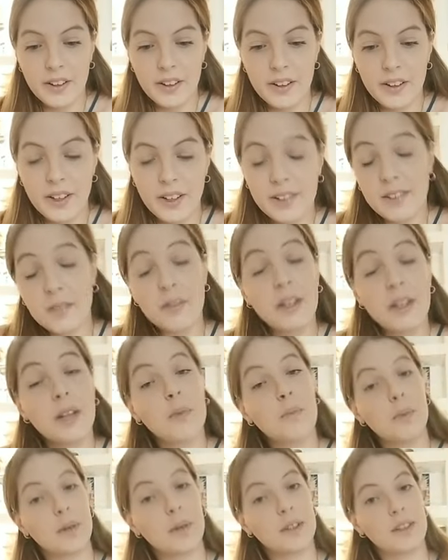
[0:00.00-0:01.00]
It's a really
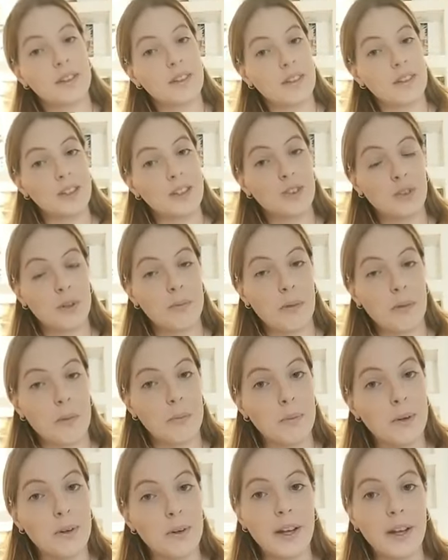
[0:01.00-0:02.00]
important thing to
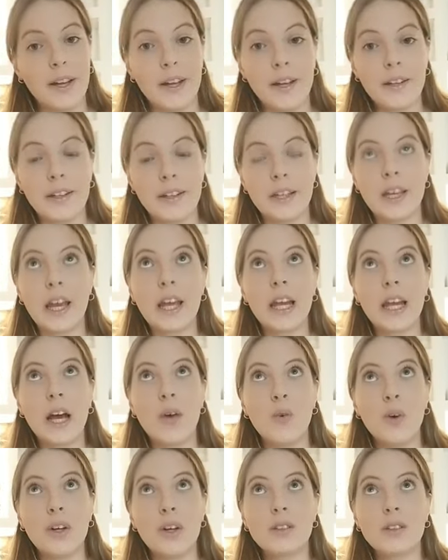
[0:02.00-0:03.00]
remember. And again, I
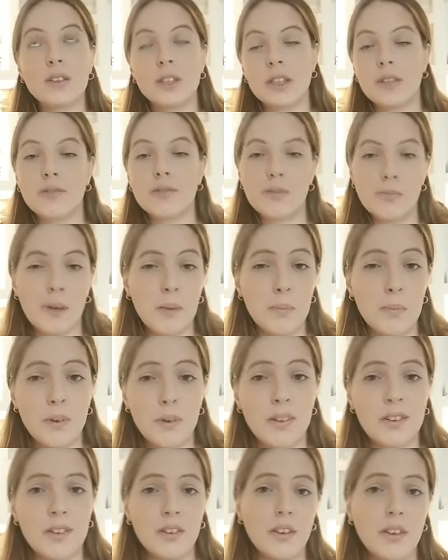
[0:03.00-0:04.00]
wanted to say from my
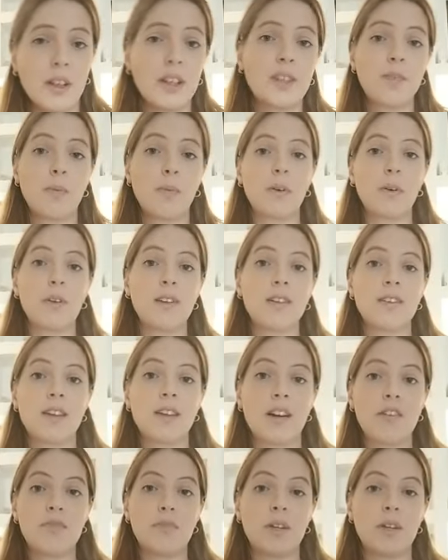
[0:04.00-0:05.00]
personal experience,
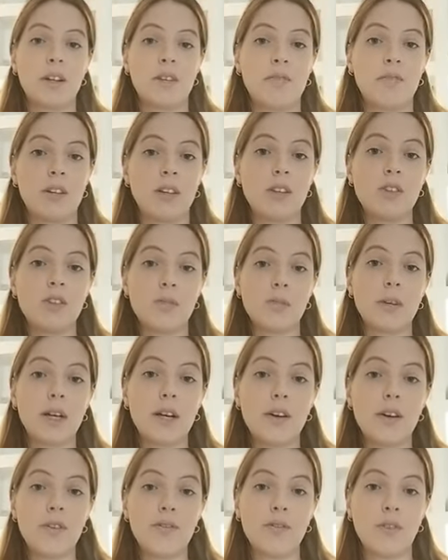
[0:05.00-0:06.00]
I've been living in
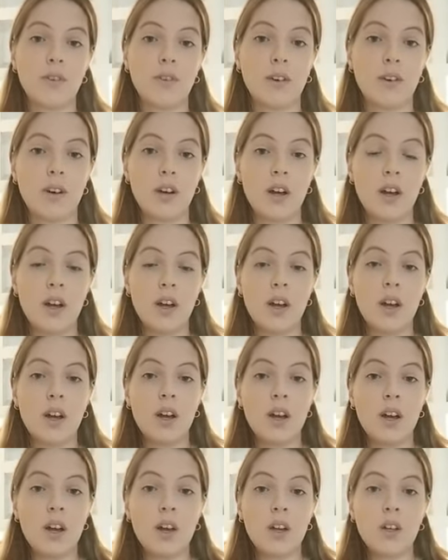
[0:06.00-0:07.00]
Jamaica for
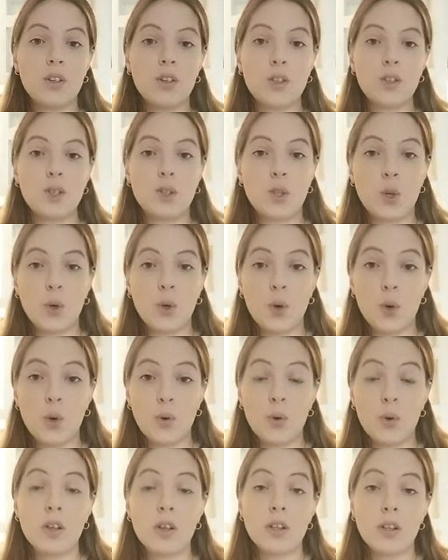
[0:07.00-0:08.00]

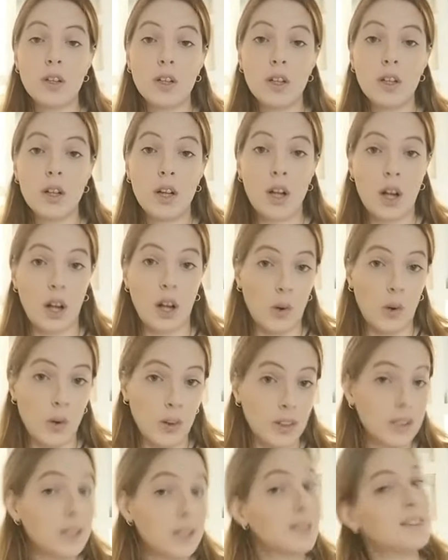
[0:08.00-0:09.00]
so
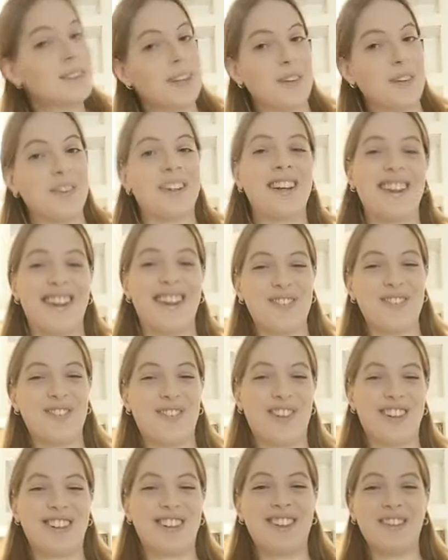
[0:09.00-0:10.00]
long,
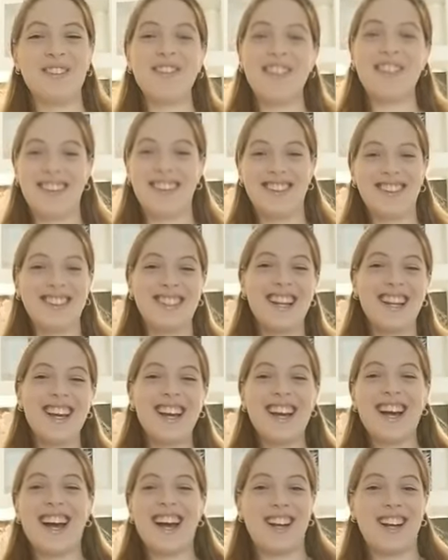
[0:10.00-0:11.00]
for several years.
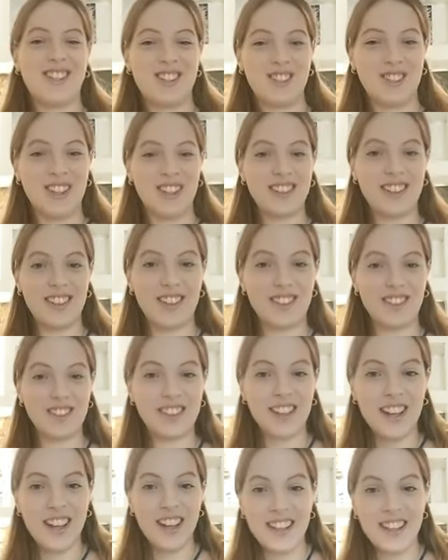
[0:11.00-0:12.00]
I enjoy it, I love
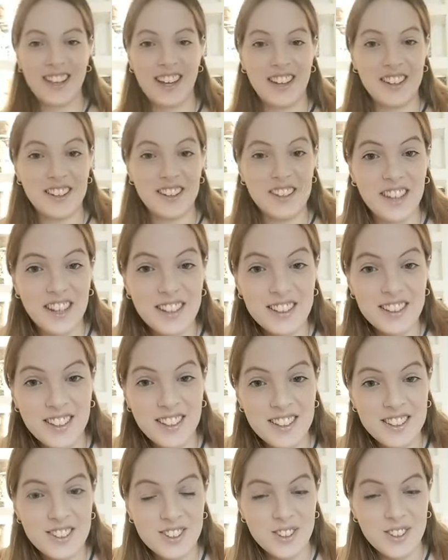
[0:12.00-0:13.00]
it. Yes, it
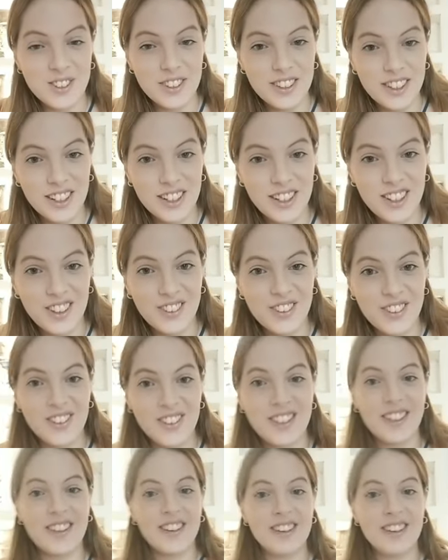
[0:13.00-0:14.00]
is true. Thank you,
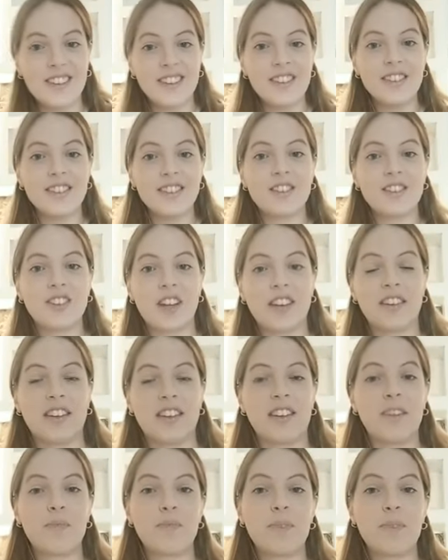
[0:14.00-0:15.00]

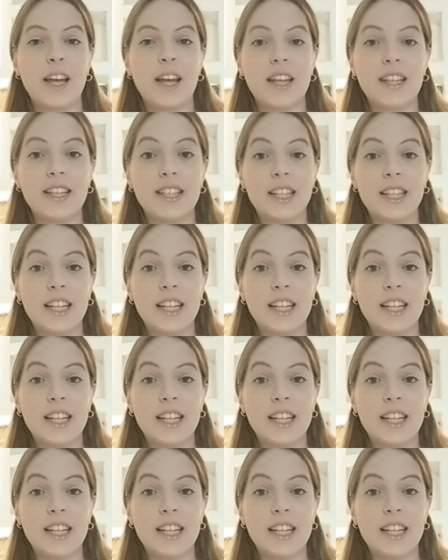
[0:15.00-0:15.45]
Jazzy. And